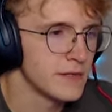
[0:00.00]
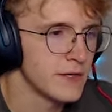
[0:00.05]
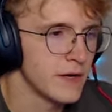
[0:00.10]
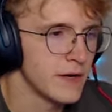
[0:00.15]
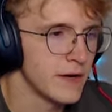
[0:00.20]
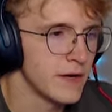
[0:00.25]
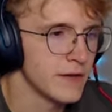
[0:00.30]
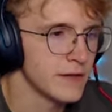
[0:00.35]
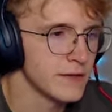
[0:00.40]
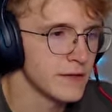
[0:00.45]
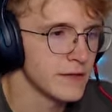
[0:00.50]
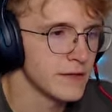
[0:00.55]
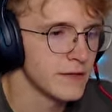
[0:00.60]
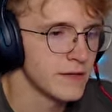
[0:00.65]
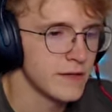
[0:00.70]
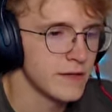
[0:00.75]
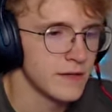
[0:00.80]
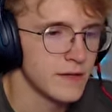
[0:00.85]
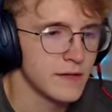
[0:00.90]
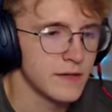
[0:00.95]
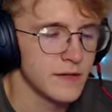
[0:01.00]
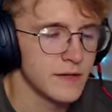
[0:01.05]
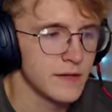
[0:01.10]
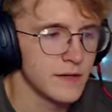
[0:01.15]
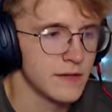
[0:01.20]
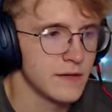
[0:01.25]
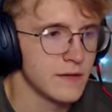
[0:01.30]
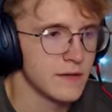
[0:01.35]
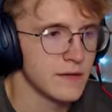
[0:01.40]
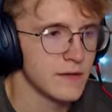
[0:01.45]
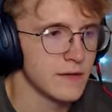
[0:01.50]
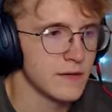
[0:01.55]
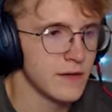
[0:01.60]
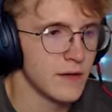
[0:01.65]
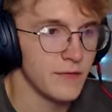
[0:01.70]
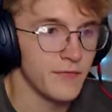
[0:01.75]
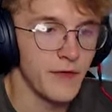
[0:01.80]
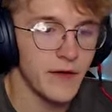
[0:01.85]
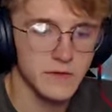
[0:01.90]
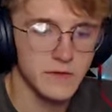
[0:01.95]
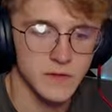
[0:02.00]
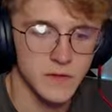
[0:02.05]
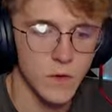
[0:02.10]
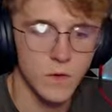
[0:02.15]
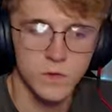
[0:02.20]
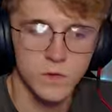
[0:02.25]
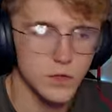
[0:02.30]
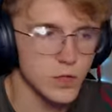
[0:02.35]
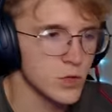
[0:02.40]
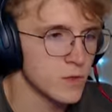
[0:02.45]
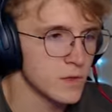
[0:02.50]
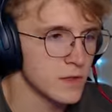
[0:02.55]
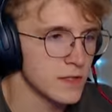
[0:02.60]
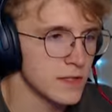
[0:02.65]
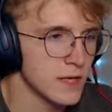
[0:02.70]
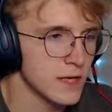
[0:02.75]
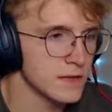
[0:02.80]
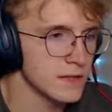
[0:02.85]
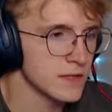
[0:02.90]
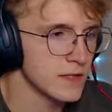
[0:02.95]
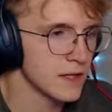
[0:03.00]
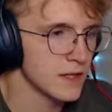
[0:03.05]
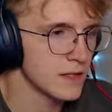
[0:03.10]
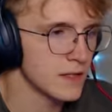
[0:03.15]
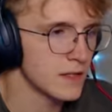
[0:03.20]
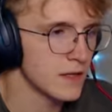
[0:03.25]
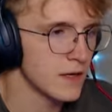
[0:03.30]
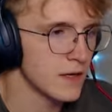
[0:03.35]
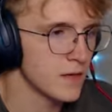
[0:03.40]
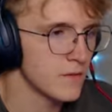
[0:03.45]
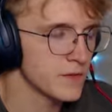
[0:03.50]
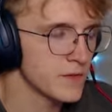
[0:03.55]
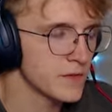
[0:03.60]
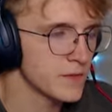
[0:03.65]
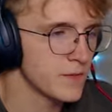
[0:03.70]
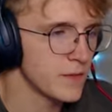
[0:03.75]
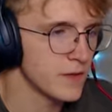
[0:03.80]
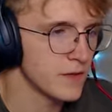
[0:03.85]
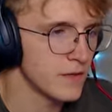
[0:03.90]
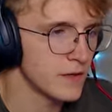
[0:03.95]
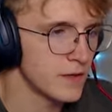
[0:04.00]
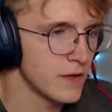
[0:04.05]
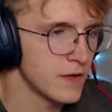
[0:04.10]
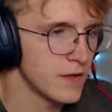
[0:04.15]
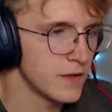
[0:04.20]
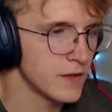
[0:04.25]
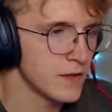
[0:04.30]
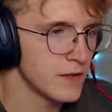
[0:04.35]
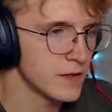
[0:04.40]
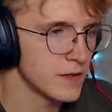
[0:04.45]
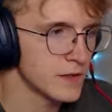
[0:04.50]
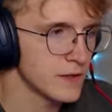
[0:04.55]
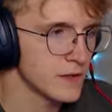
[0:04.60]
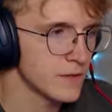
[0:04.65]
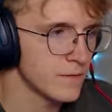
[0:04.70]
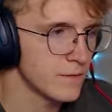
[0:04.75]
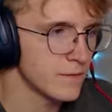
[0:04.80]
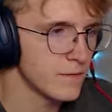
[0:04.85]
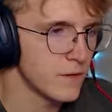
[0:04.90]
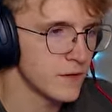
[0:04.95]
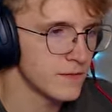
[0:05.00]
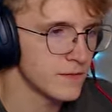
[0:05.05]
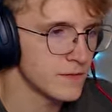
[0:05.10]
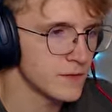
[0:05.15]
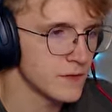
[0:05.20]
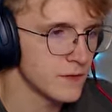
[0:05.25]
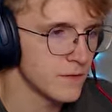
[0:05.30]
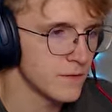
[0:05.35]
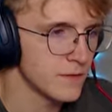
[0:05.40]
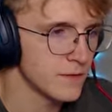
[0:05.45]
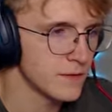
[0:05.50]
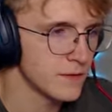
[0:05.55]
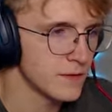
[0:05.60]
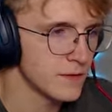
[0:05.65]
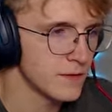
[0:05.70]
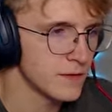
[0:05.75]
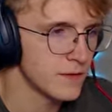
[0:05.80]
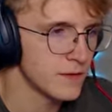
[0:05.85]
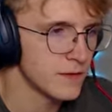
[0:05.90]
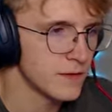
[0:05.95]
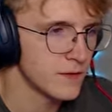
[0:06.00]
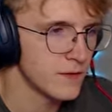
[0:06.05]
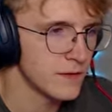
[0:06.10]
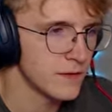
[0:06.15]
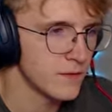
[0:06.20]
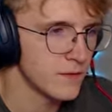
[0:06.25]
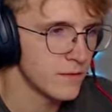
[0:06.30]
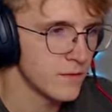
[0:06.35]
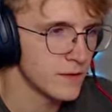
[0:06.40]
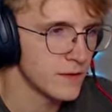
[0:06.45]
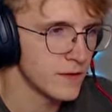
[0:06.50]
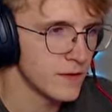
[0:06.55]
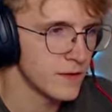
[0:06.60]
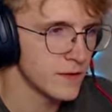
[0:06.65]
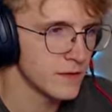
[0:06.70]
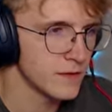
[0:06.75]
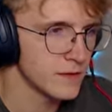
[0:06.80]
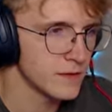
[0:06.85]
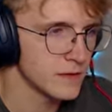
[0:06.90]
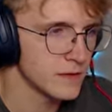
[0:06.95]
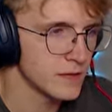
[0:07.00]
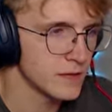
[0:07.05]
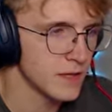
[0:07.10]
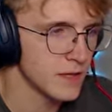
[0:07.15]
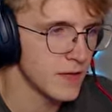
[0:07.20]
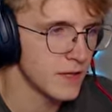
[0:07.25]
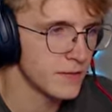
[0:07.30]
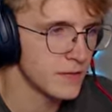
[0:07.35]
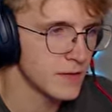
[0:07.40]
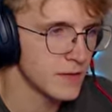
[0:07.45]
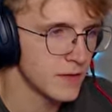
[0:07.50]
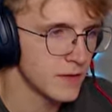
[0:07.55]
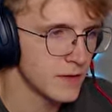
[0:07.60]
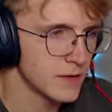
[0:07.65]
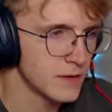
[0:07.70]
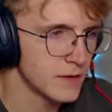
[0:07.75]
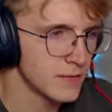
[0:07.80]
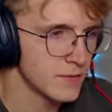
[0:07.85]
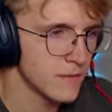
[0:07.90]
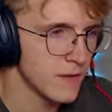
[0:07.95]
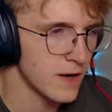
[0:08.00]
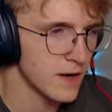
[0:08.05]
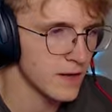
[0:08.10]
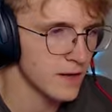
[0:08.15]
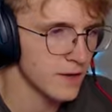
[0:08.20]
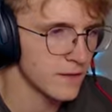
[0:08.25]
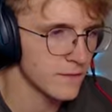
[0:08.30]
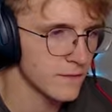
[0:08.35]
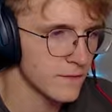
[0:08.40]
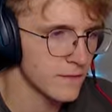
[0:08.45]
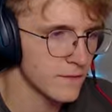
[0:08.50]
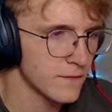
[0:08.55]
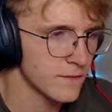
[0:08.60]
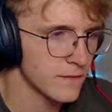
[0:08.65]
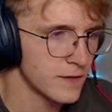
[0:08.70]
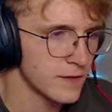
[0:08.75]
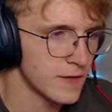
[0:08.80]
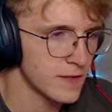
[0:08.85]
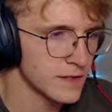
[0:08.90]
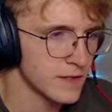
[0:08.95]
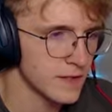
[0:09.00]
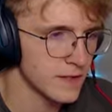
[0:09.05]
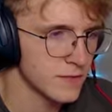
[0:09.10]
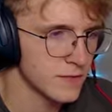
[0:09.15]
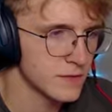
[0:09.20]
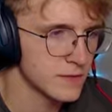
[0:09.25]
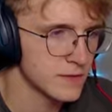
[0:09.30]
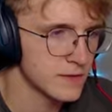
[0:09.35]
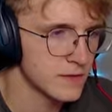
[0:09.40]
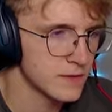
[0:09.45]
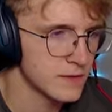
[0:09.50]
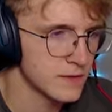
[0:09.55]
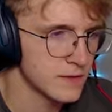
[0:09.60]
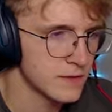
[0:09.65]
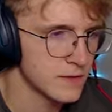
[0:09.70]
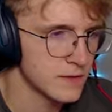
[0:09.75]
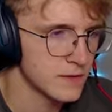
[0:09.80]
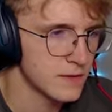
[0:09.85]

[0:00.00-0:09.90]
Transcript: Alright. A thousand. Oh shoot, a thousand. That can help us build uh, some farms over where the other slimes are, the rock nighttime ones.